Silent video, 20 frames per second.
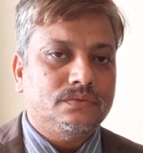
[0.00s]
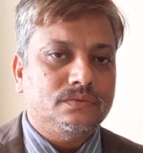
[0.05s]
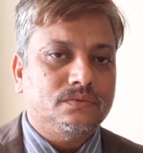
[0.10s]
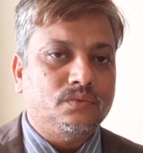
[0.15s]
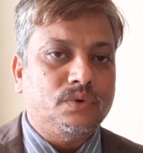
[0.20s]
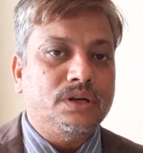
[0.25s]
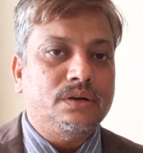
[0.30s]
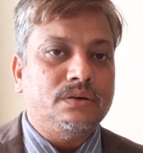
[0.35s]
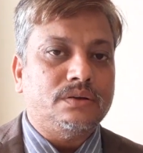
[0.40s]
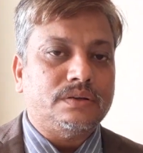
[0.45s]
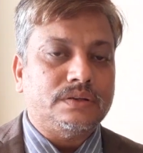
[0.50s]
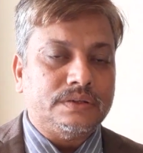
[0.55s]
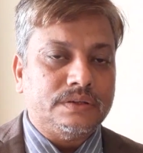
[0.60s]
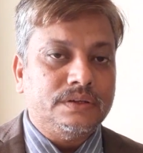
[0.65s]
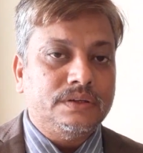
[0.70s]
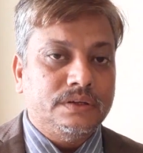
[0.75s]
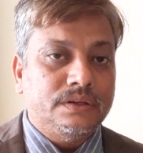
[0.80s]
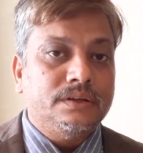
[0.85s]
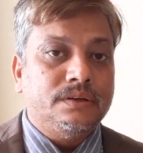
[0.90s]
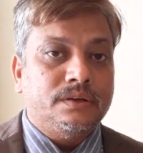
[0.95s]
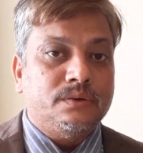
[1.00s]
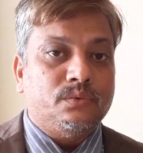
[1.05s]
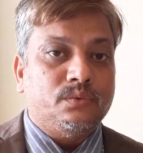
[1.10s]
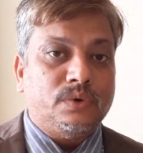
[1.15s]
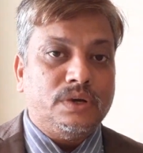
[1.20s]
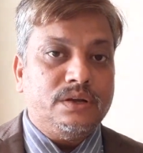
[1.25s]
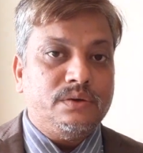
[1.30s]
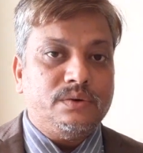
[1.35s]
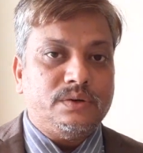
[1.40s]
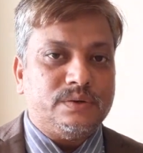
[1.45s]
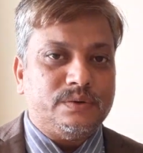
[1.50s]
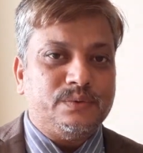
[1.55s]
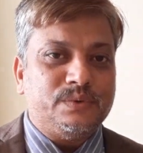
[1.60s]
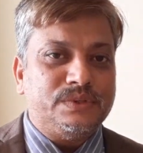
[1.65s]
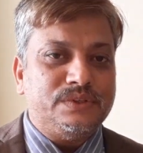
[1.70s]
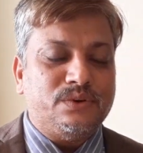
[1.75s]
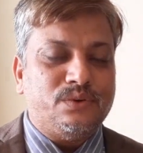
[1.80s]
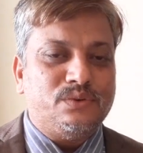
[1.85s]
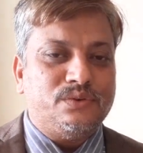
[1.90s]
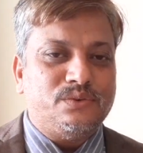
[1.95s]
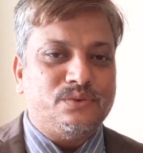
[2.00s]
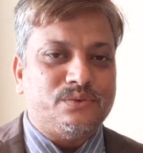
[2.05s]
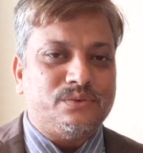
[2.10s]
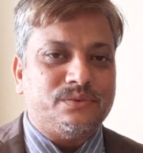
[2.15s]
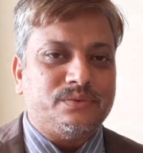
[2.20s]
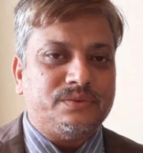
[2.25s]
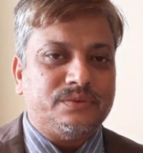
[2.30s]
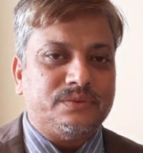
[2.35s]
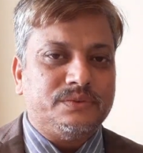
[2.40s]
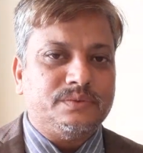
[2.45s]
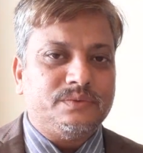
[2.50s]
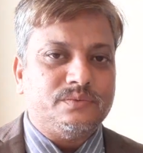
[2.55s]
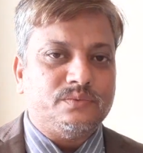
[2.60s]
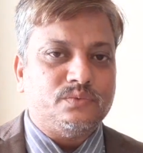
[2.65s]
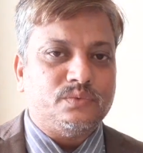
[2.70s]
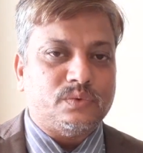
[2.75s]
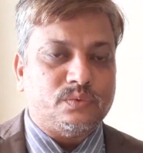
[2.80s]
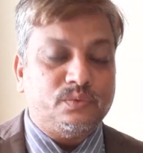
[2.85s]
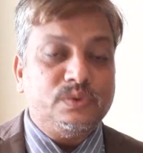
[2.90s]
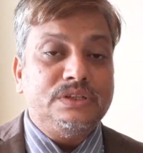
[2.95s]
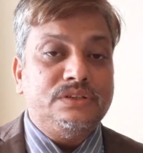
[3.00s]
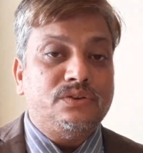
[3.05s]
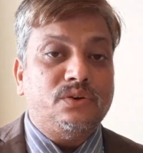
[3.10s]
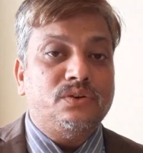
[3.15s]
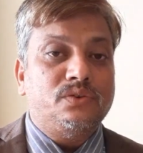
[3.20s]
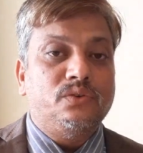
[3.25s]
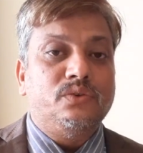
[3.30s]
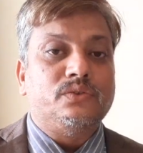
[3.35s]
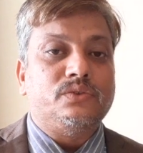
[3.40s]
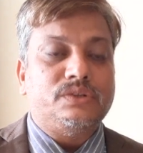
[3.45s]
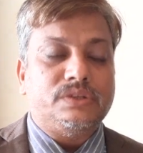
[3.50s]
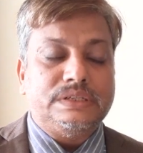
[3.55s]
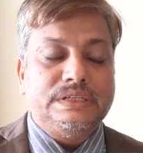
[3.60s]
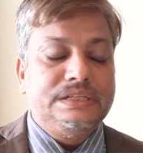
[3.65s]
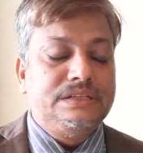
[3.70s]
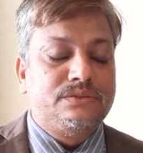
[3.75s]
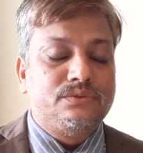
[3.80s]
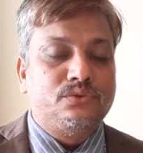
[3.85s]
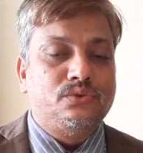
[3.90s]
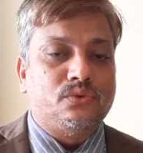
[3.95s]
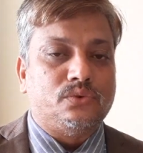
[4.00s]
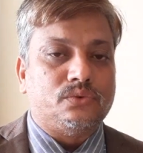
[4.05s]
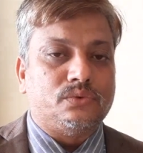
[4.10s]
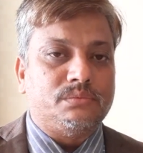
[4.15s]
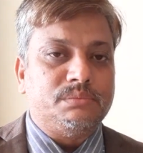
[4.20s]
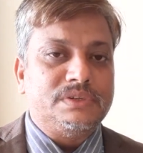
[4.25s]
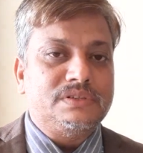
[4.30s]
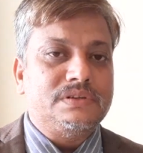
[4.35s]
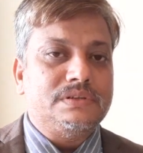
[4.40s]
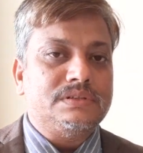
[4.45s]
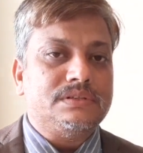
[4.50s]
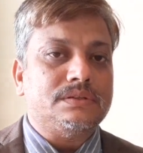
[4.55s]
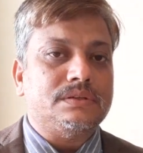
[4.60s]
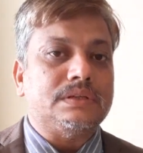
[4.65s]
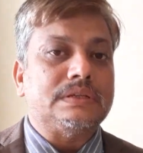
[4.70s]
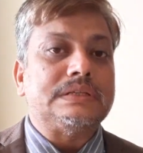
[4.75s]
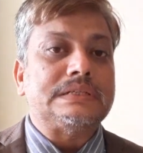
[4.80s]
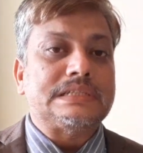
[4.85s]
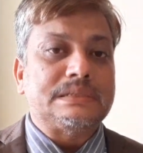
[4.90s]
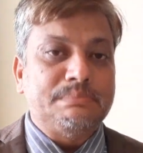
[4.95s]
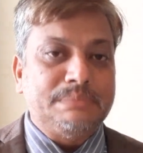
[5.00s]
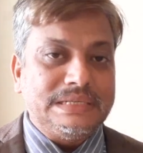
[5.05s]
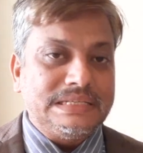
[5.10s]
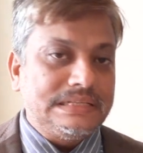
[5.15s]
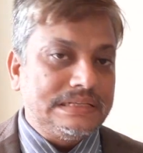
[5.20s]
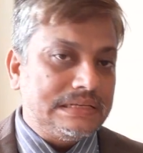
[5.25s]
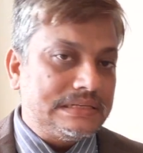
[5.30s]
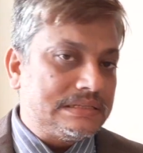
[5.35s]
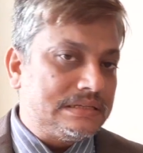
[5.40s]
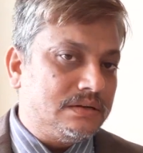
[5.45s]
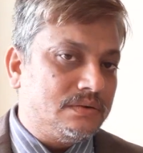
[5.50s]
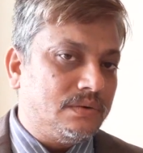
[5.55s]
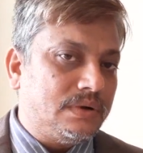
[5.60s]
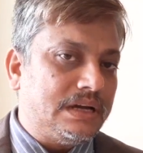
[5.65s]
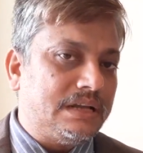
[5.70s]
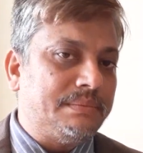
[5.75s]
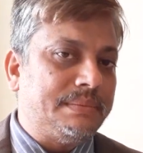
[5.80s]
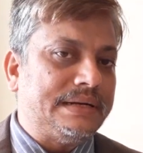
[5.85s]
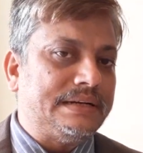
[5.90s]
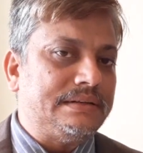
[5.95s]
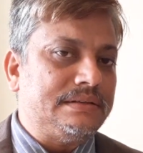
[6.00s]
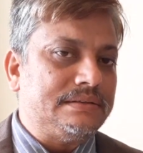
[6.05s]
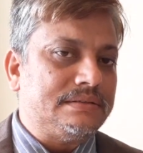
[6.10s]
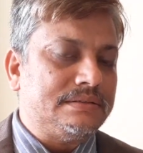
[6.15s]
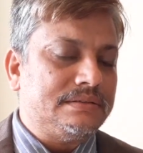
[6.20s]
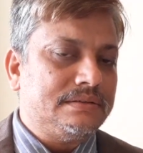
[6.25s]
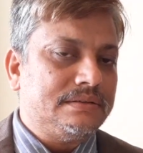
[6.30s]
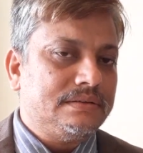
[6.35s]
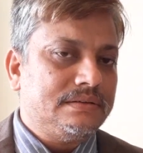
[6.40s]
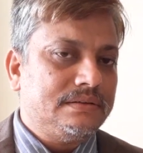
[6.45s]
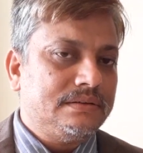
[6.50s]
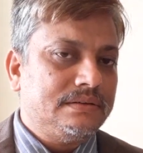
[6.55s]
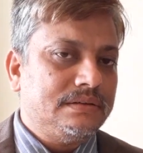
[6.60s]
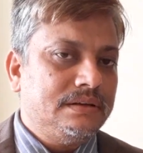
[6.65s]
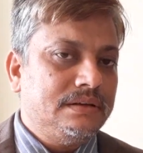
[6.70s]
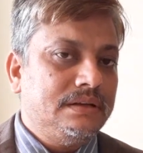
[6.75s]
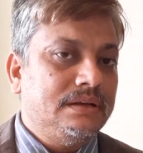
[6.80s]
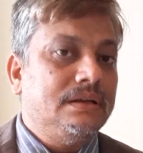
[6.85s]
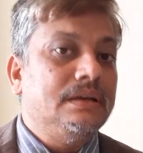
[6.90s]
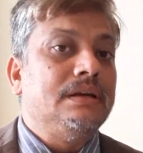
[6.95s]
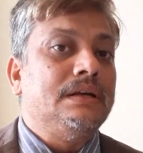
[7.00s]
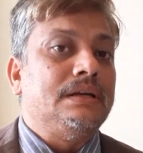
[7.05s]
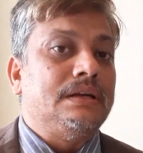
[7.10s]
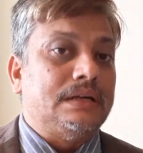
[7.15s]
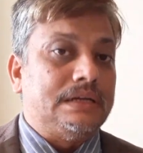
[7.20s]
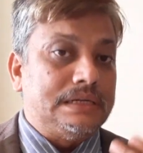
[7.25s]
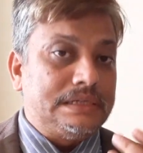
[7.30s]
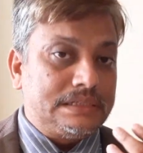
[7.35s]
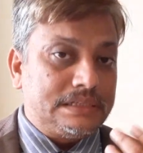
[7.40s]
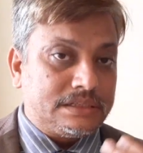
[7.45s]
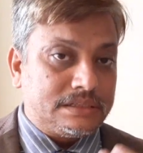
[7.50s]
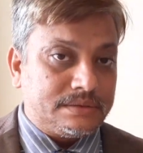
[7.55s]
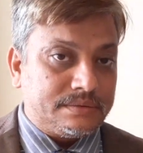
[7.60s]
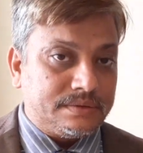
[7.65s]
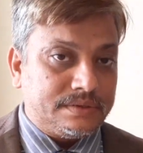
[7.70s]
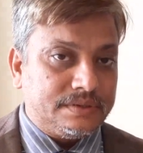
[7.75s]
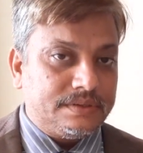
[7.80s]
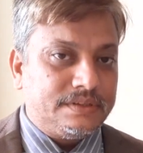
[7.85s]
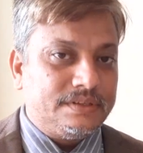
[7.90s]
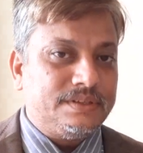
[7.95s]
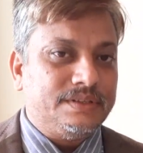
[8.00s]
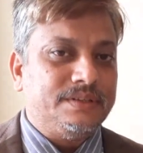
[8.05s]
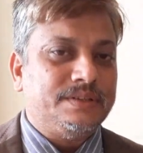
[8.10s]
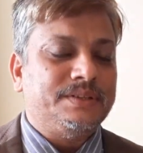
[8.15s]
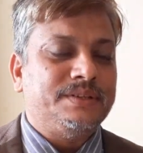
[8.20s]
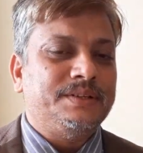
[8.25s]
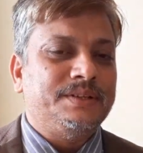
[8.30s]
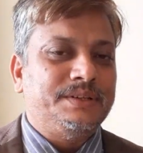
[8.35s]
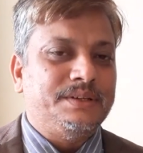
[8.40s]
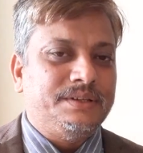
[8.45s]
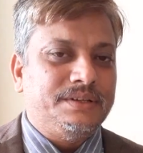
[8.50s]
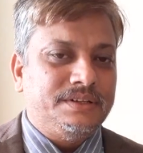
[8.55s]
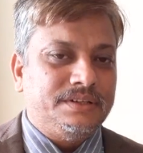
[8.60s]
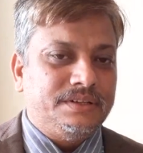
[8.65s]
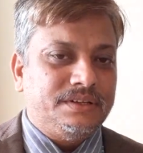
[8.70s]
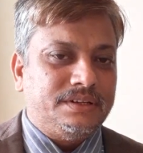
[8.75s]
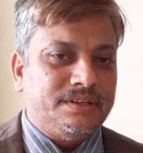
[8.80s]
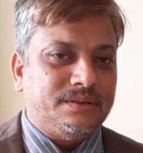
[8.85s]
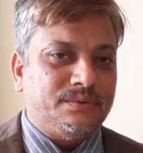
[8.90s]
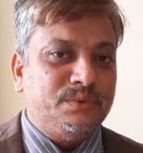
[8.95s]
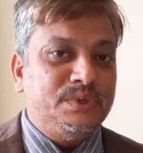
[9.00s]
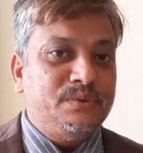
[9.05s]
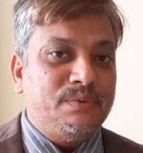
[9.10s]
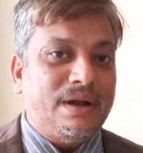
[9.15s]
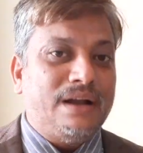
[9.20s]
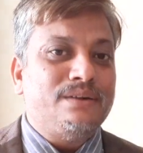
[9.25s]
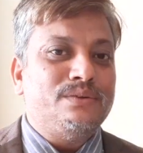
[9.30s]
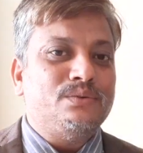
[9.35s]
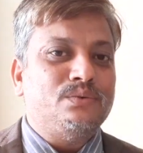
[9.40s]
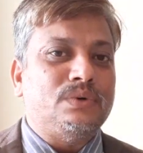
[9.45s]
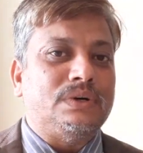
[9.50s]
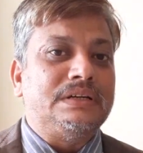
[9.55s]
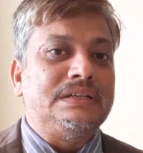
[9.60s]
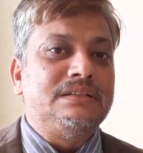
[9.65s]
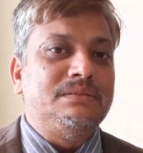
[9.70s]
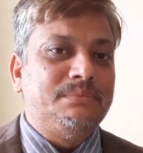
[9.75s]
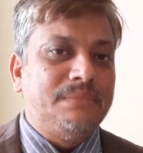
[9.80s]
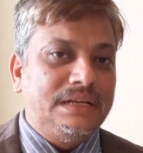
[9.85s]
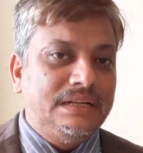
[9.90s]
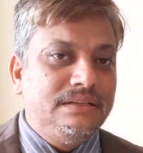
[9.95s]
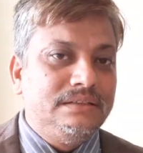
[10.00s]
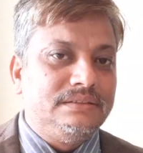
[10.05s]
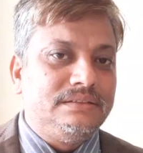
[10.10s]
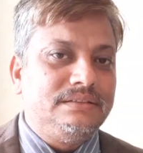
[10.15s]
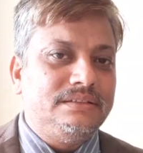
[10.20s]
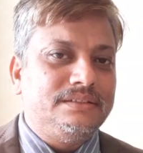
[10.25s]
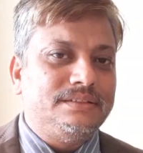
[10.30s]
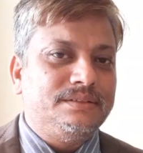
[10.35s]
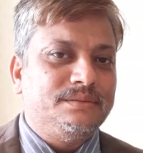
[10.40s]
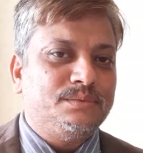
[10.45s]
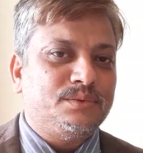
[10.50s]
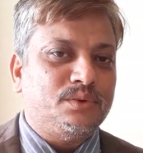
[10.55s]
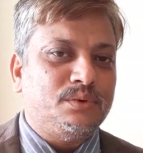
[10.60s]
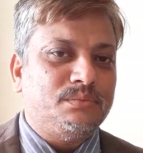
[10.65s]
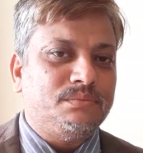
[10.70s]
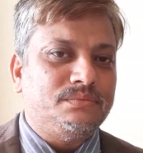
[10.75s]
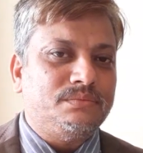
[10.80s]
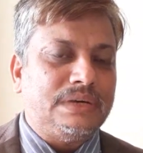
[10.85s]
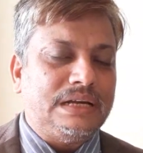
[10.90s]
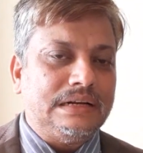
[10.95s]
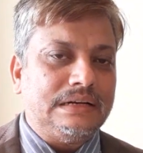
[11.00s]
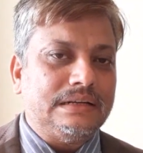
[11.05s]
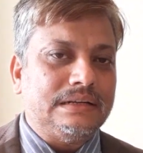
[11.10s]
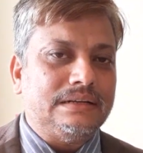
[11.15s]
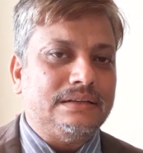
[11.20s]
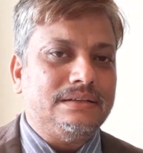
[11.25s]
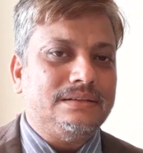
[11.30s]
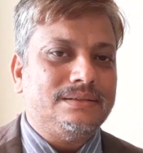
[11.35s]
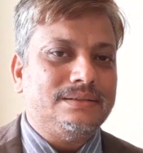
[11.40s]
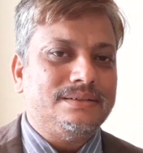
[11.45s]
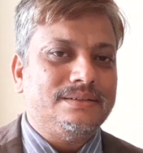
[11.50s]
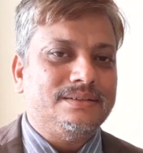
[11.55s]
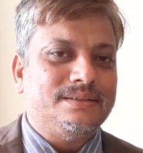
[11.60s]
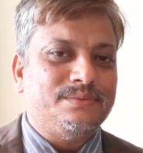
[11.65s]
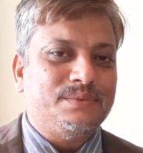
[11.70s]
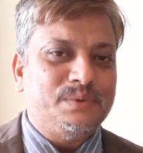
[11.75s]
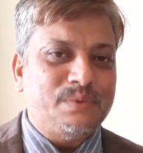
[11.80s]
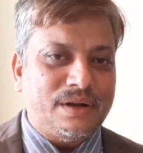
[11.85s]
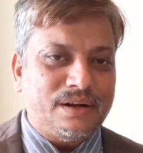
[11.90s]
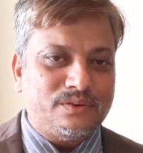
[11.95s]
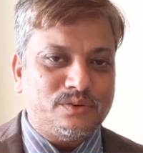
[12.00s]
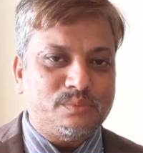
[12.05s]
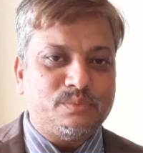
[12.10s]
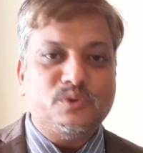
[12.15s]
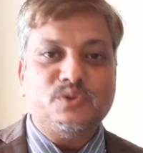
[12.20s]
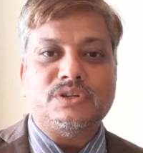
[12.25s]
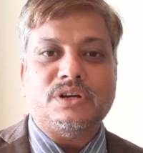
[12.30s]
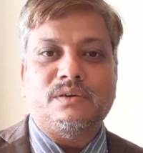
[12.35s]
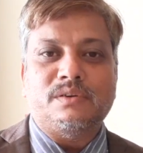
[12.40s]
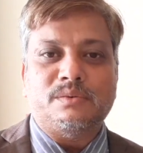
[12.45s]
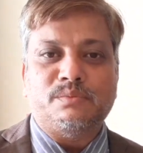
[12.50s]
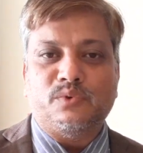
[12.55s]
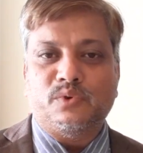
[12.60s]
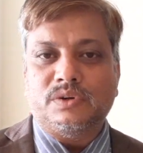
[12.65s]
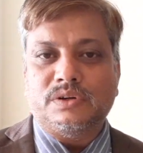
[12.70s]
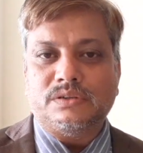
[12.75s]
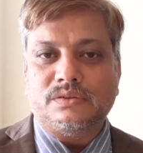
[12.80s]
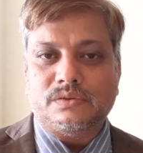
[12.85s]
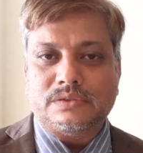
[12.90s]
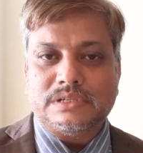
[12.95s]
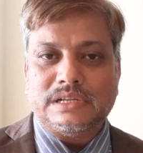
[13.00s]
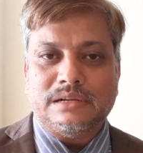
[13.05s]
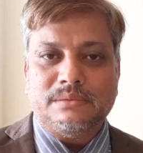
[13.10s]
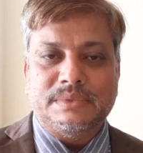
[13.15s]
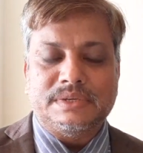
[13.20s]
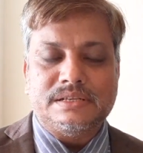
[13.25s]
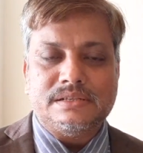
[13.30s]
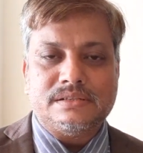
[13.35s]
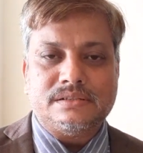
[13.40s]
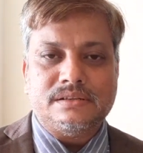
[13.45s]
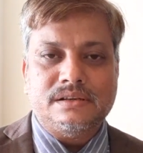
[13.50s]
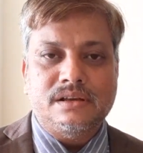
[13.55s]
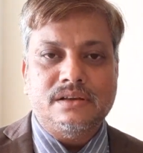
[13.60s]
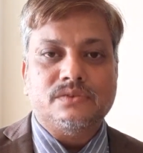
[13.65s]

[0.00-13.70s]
Why we don't know? We don't need to know because it's a business requirement. It's we want to earn money from market. We want to push our product or service.